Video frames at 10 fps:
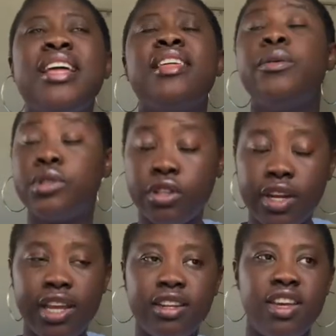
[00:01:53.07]
I think he was
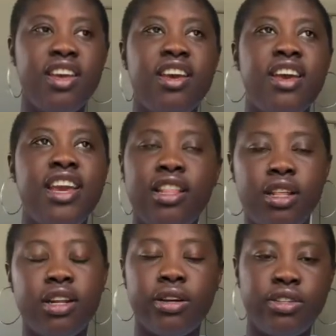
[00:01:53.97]
studying in
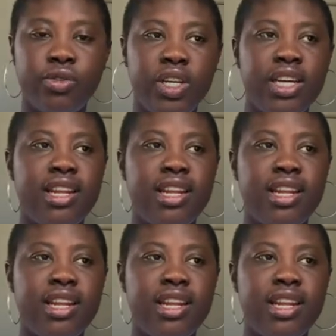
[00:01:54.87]
another country,